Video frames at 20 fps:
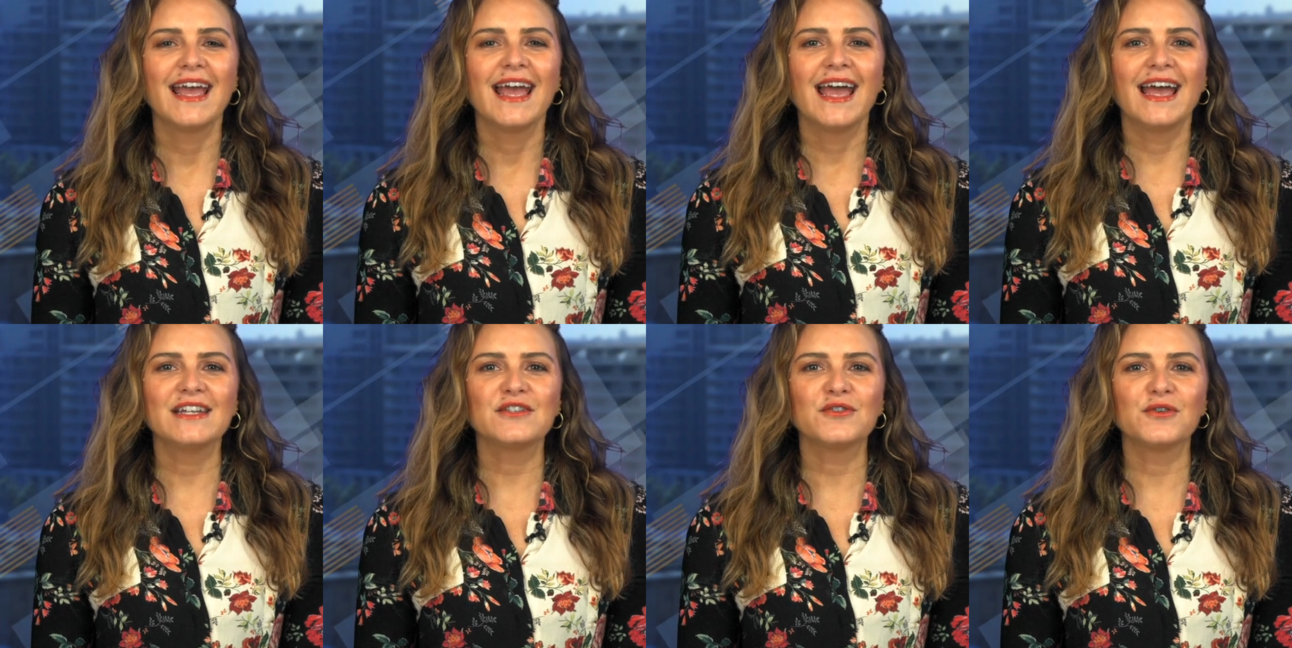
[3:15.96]

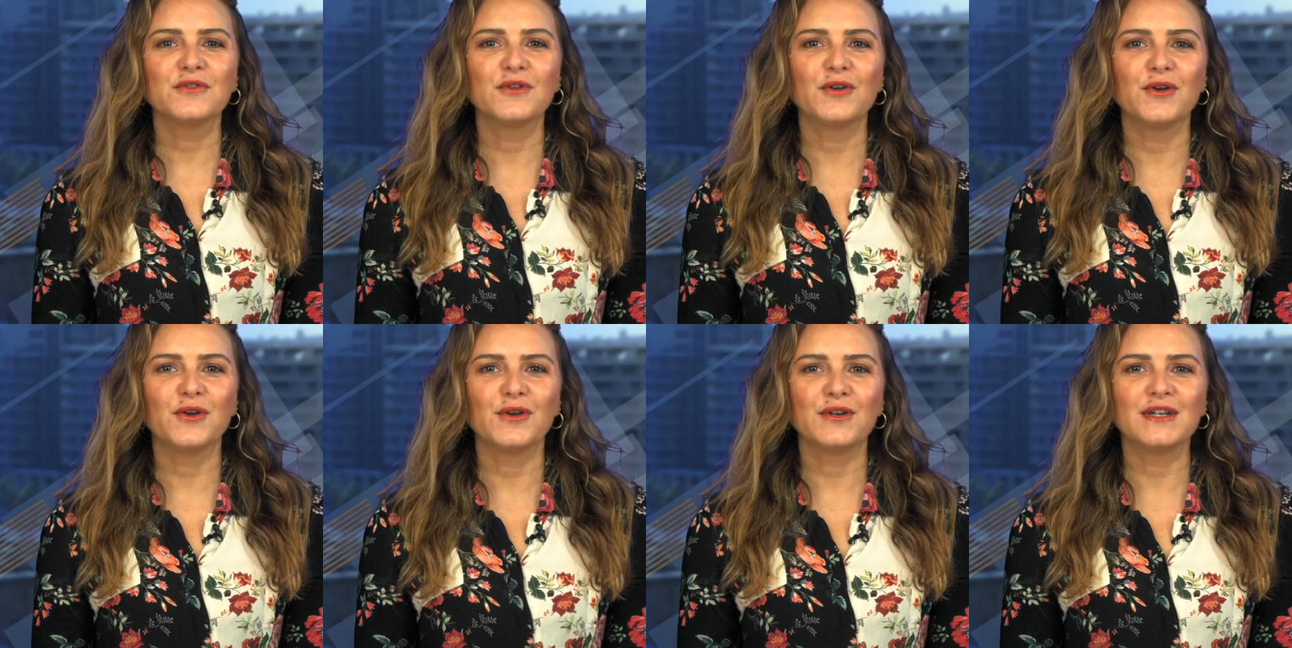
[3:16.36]
And on
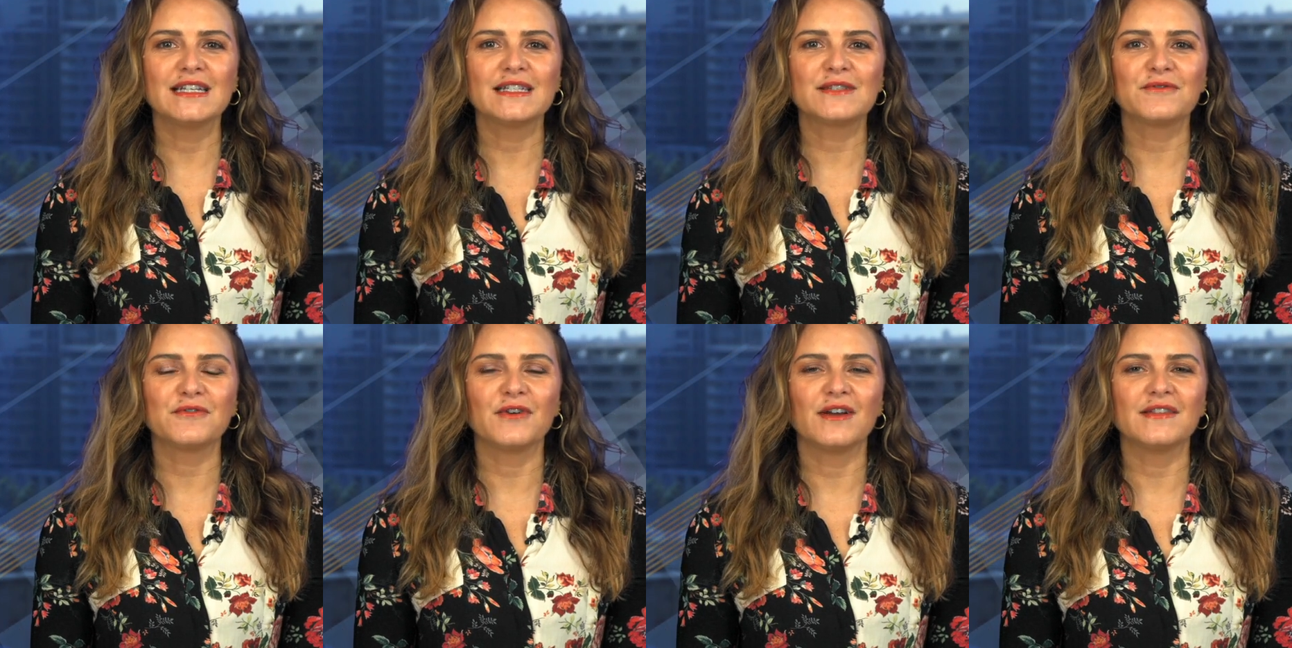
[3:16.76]
the
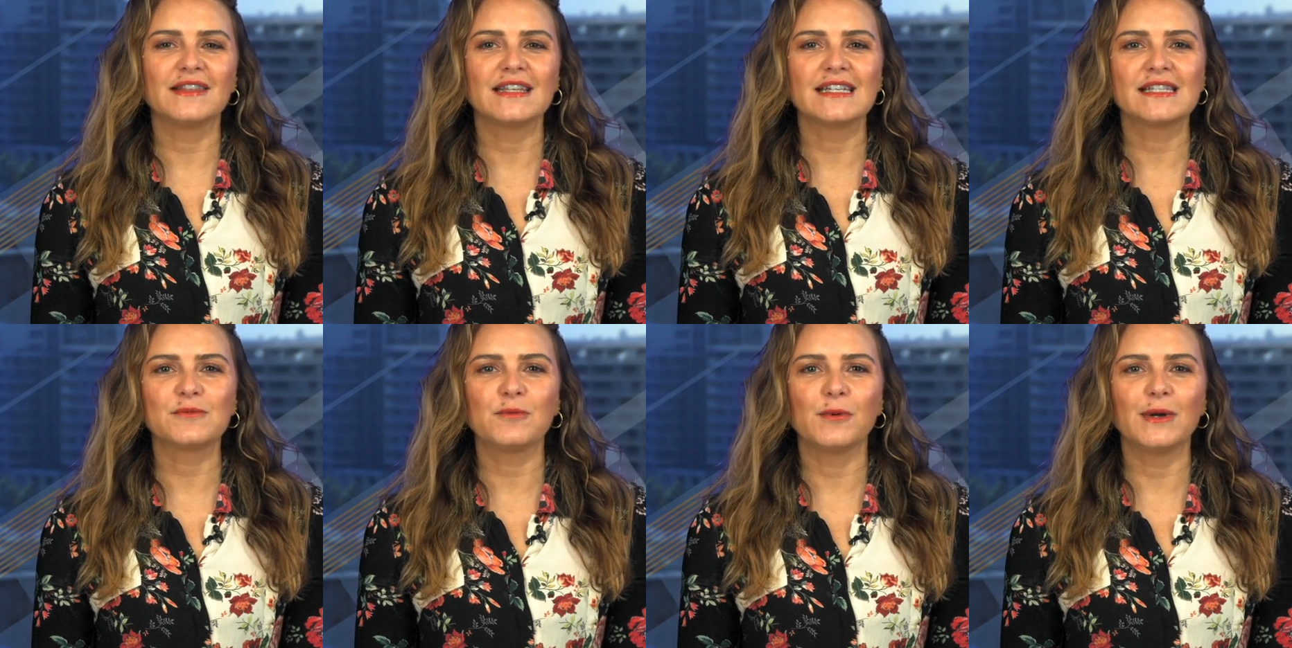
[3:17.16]
earnings front
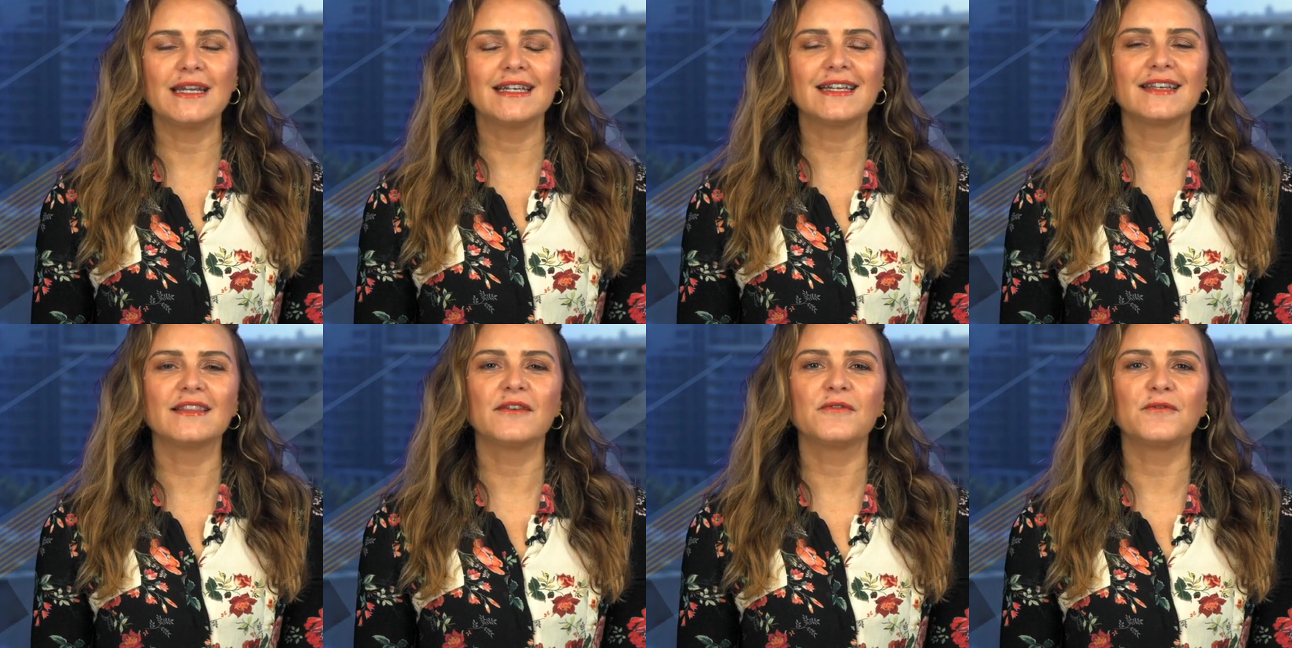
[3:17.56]
this
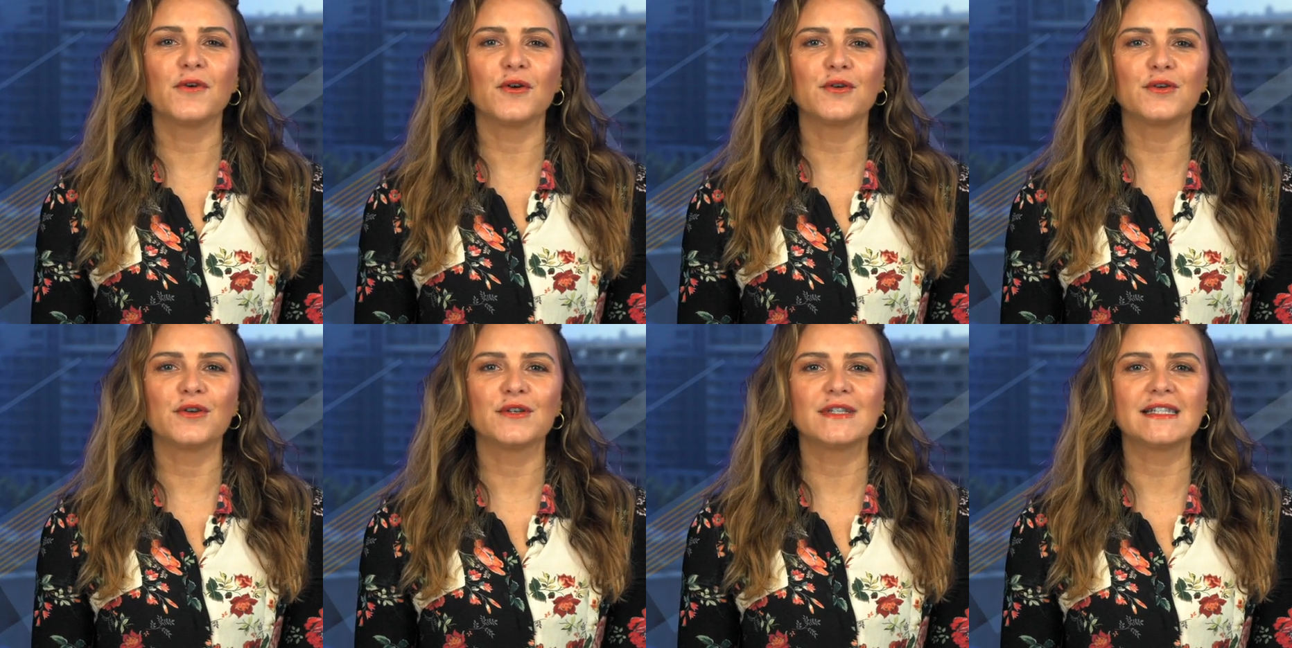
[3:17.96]
week, the
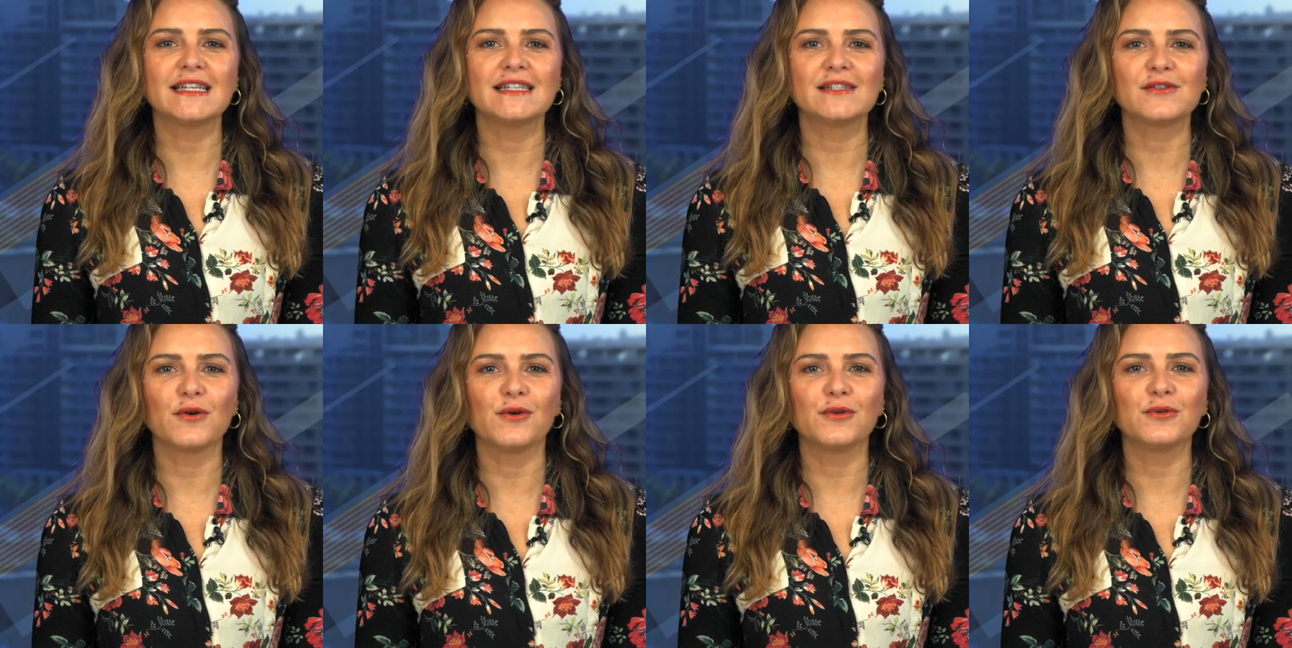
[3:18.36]
focus
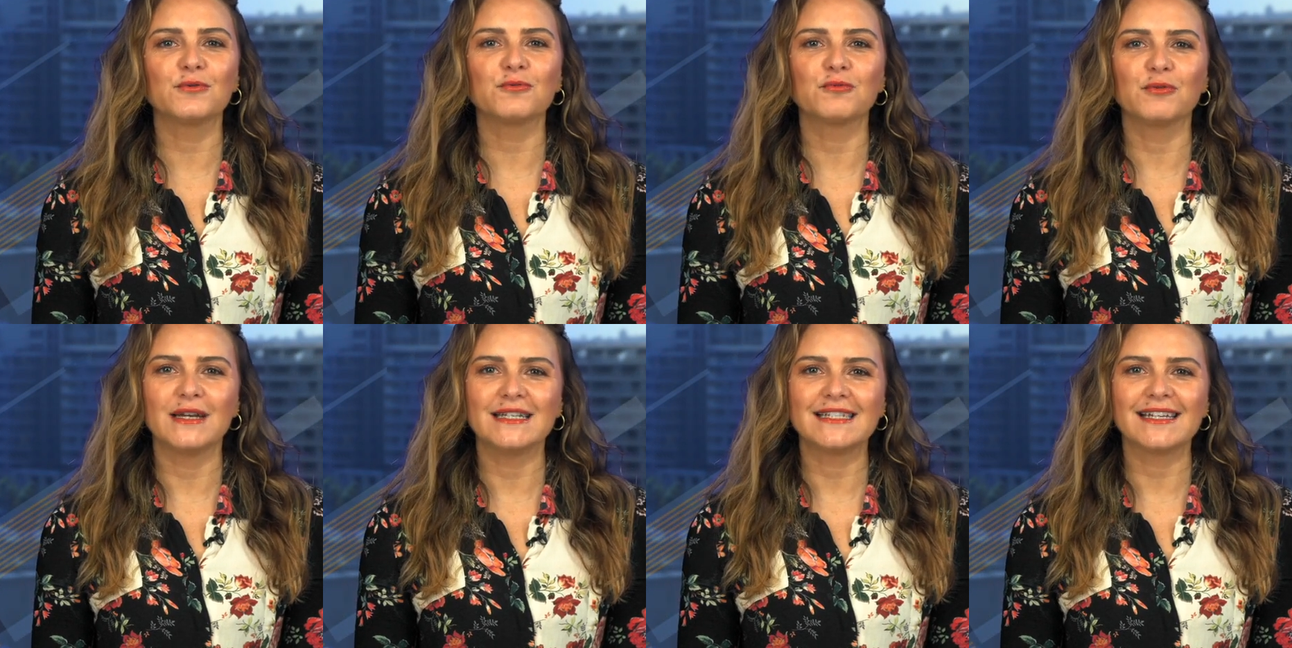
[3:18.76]
is on
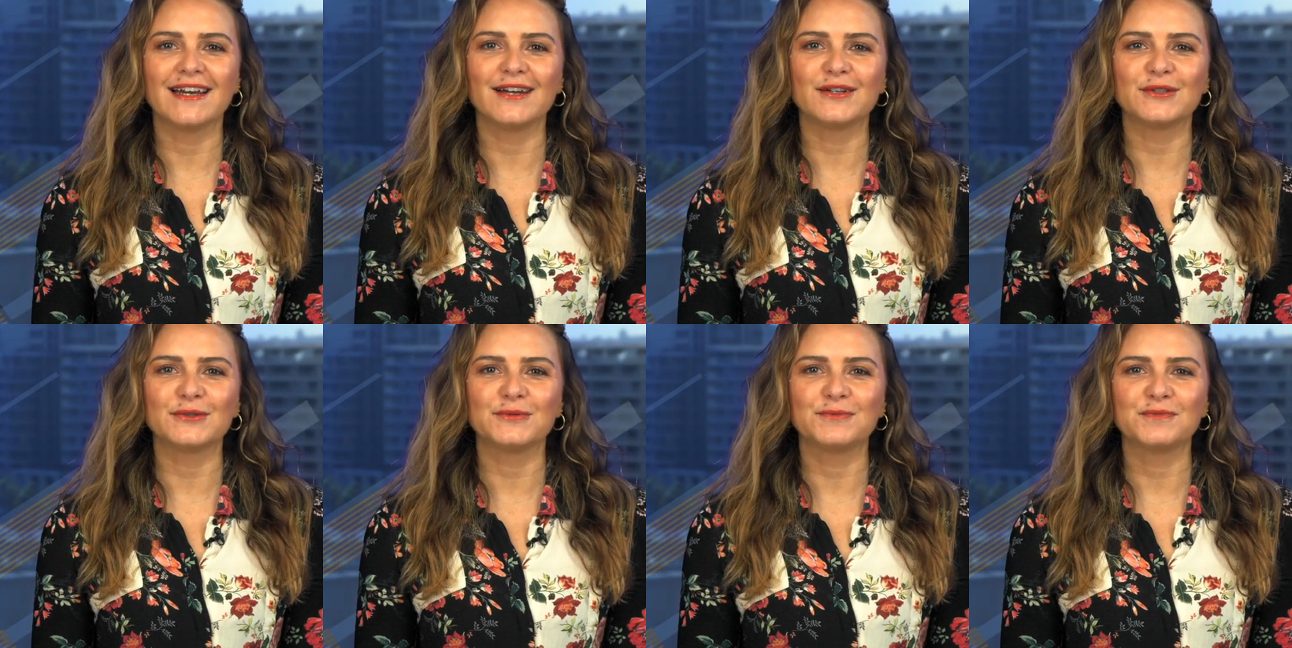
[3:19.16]

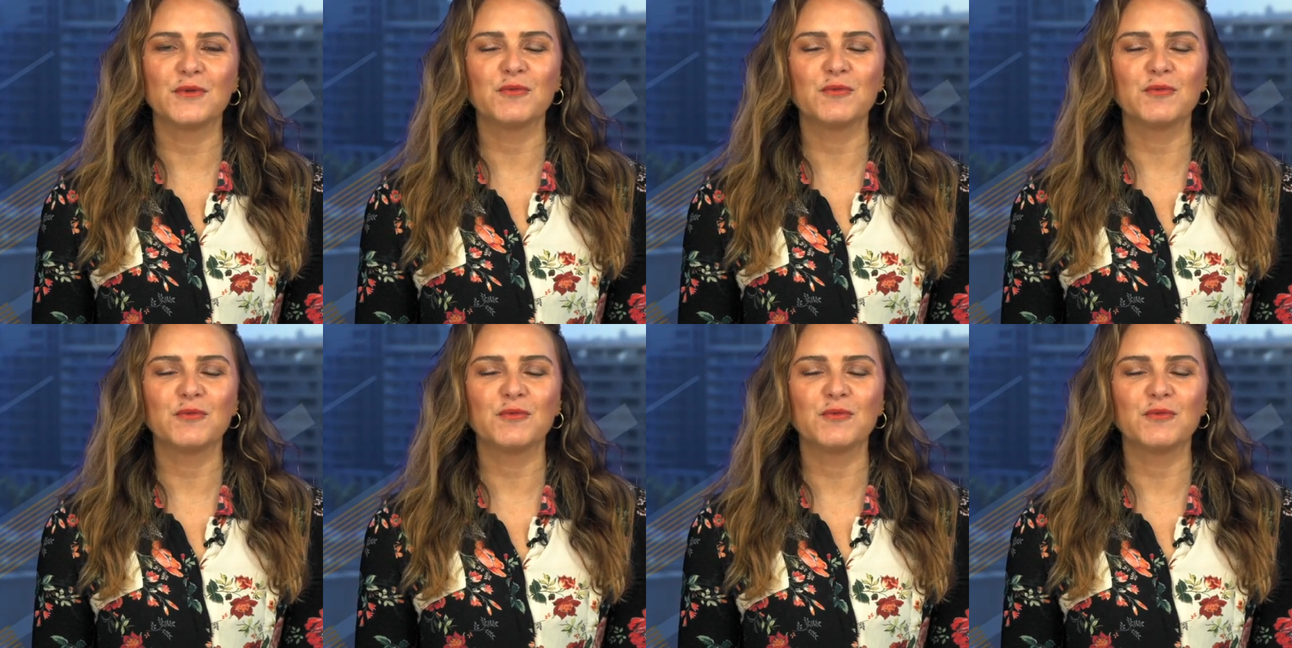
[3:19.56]
retail,